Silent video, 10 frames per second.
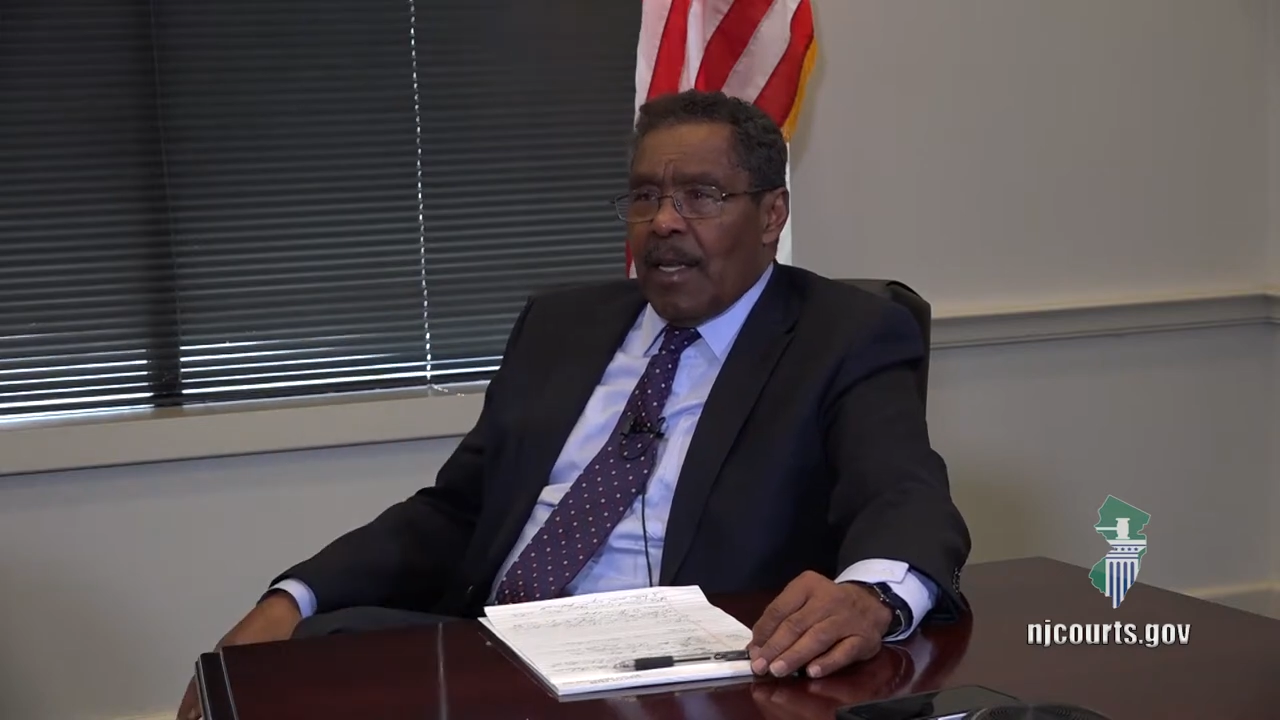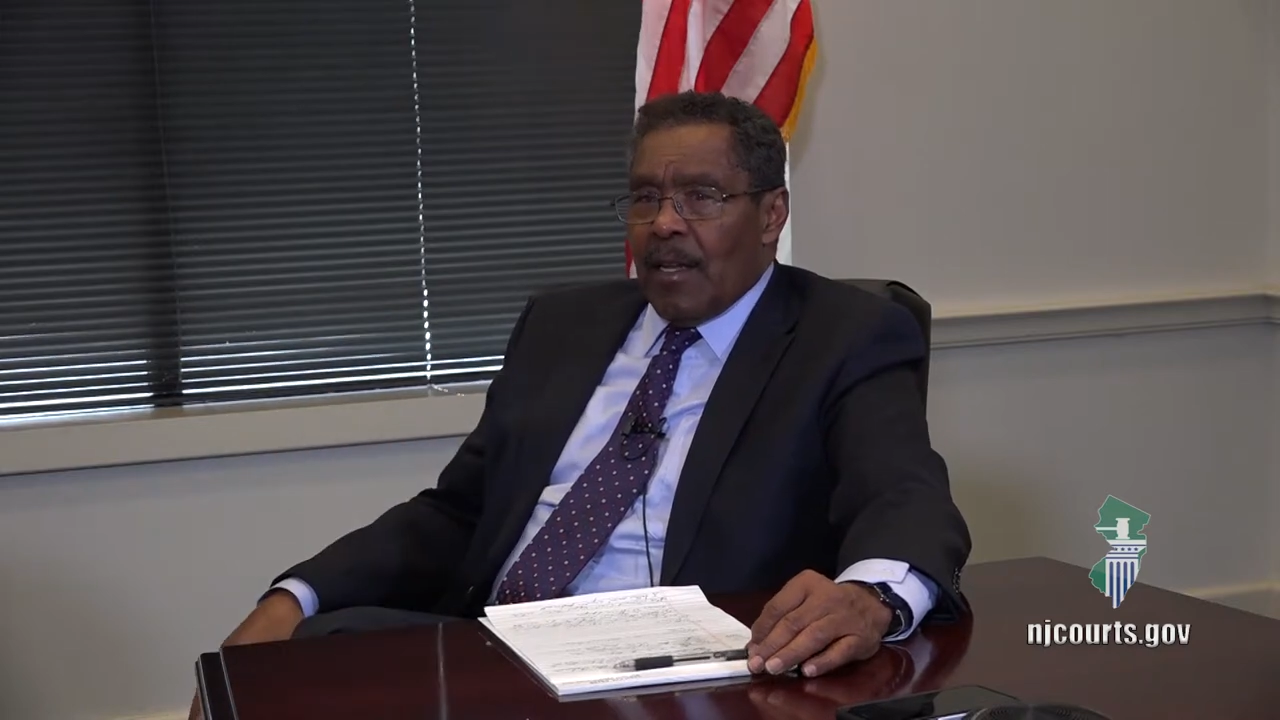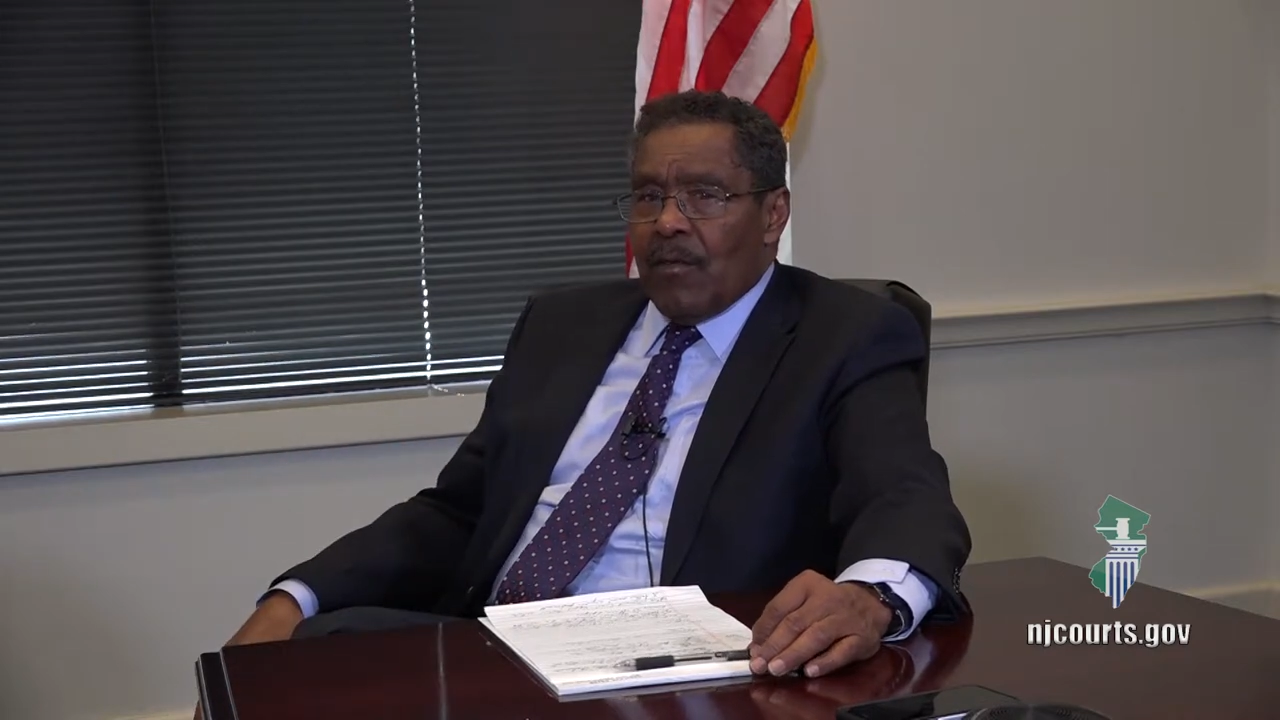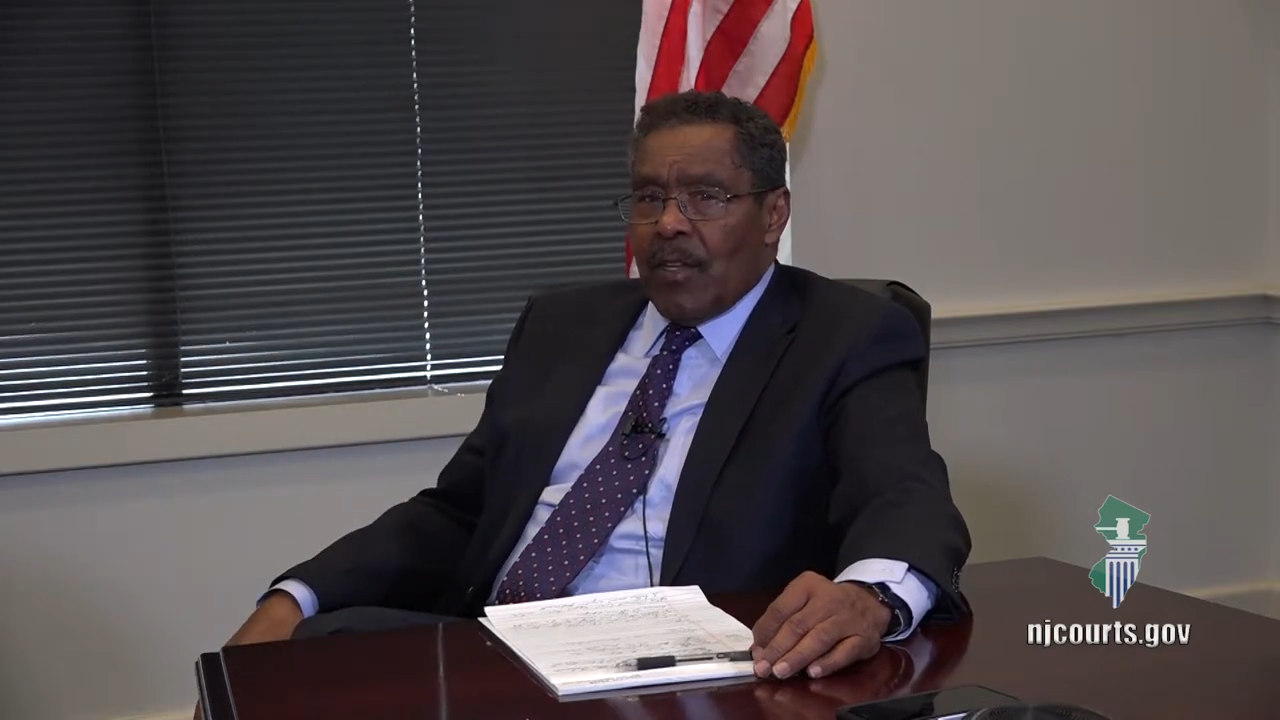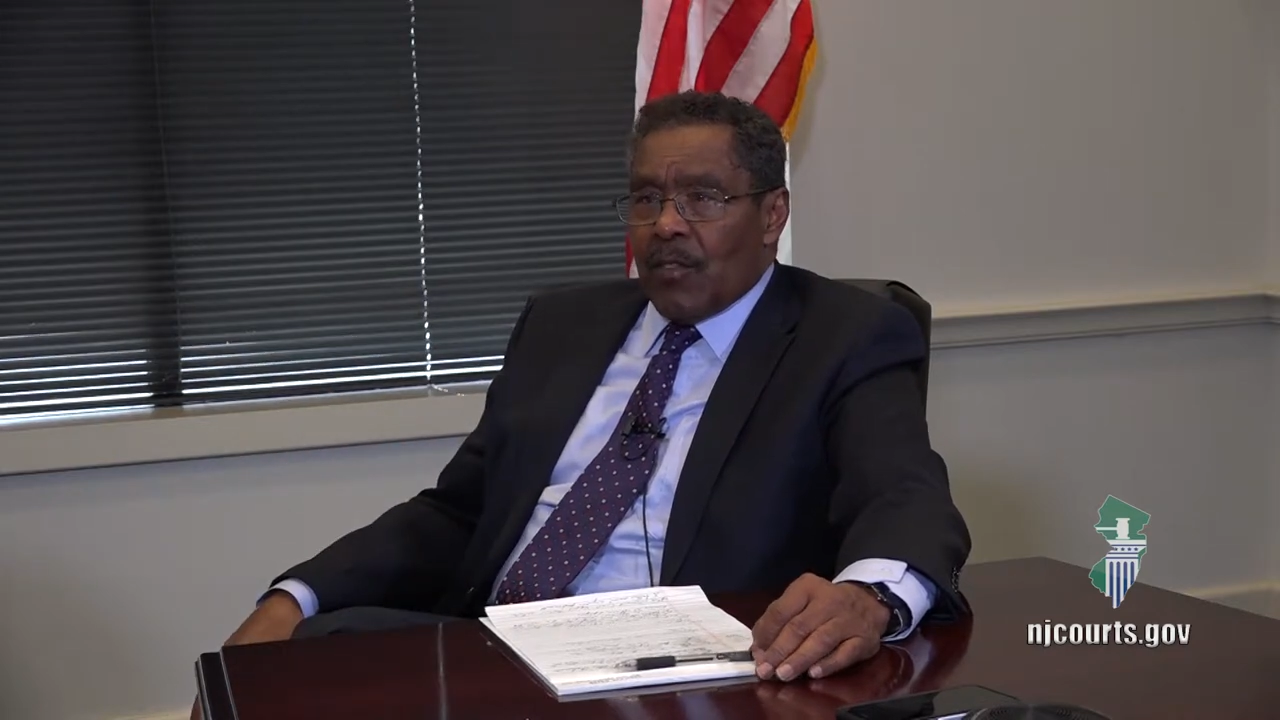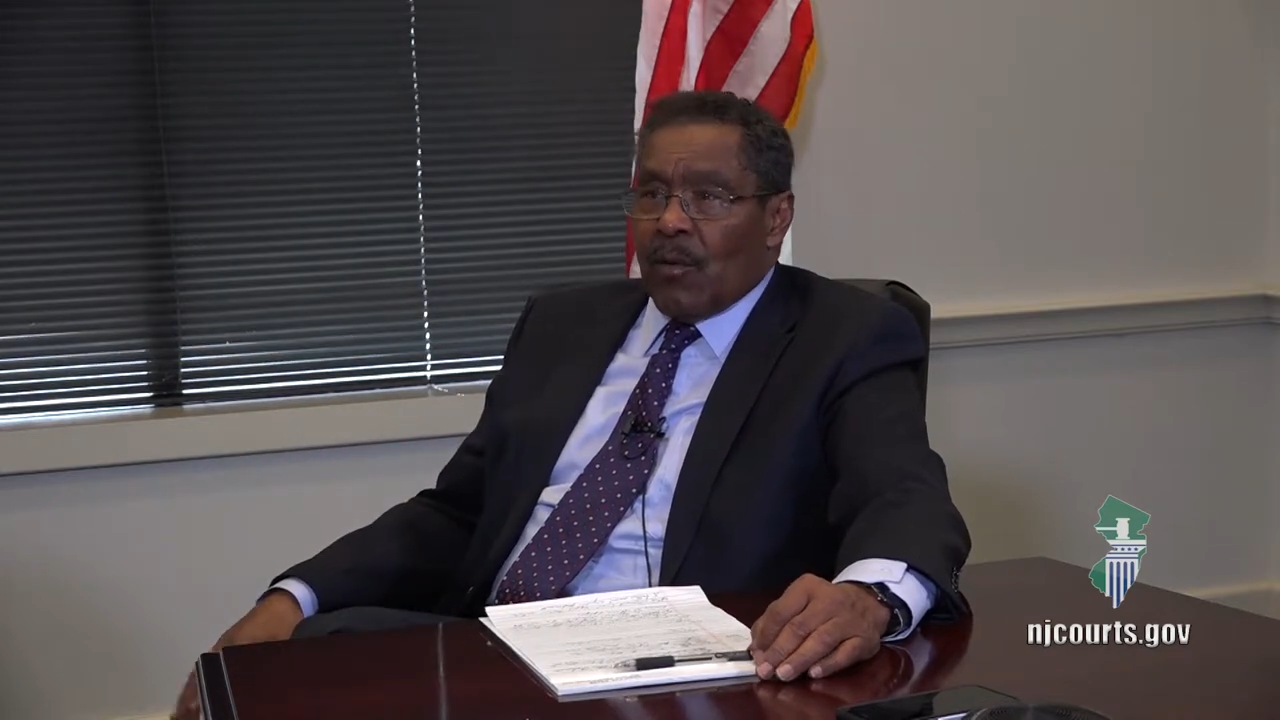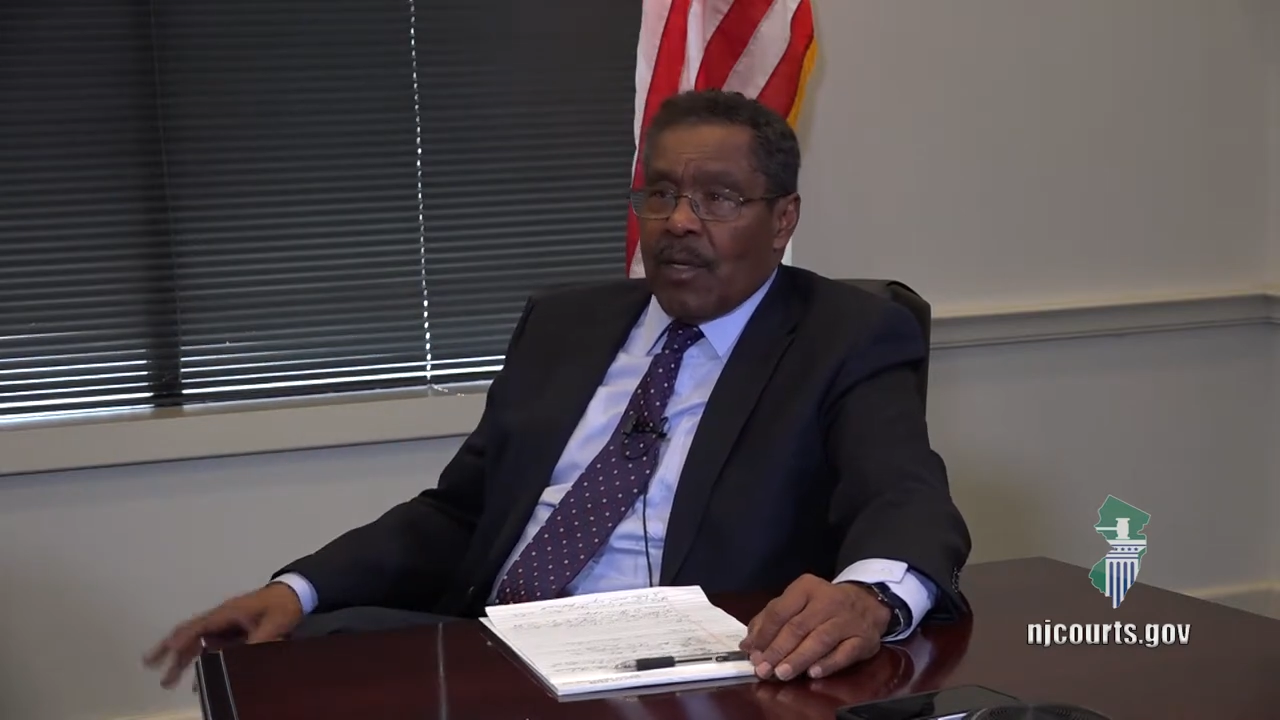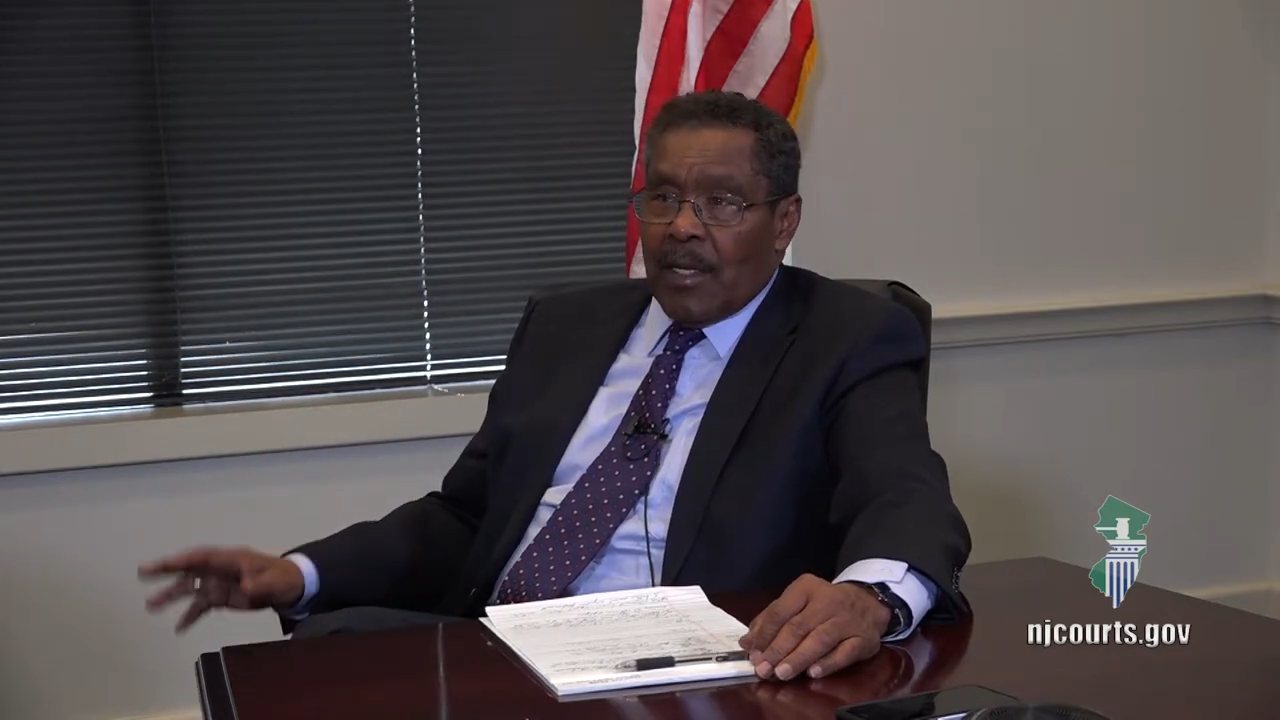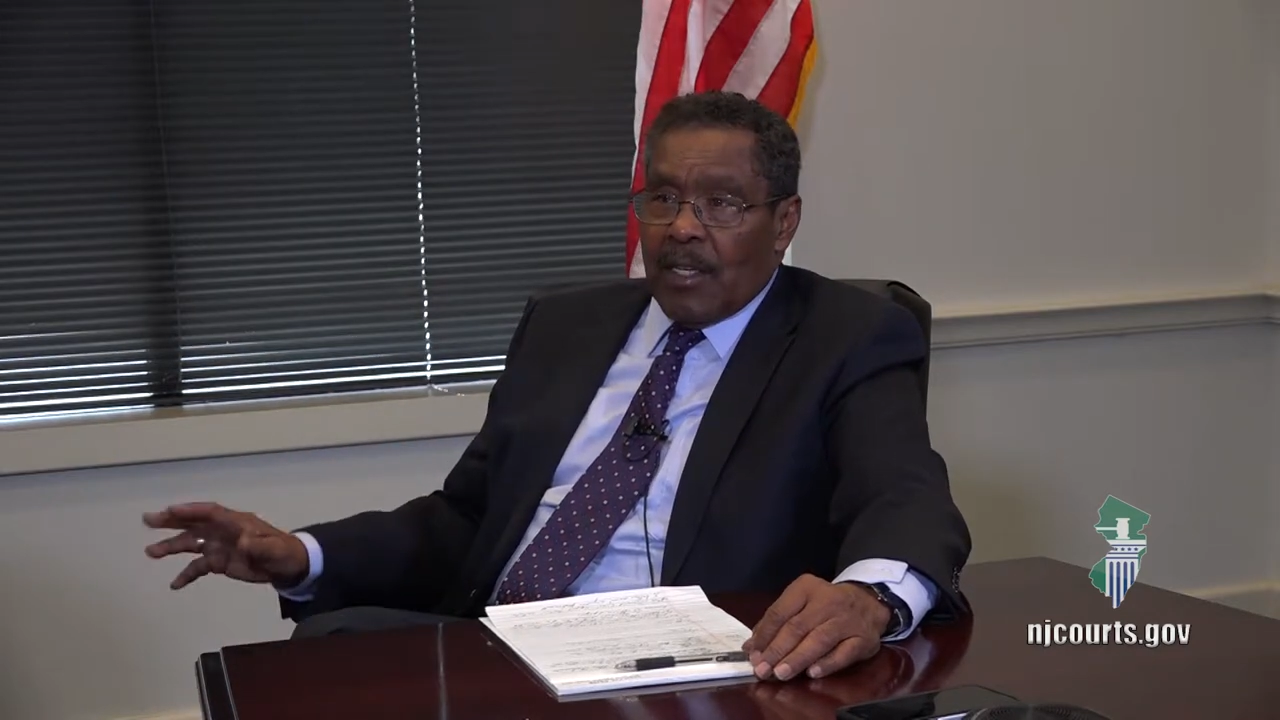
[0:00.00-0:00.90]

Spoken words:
individual in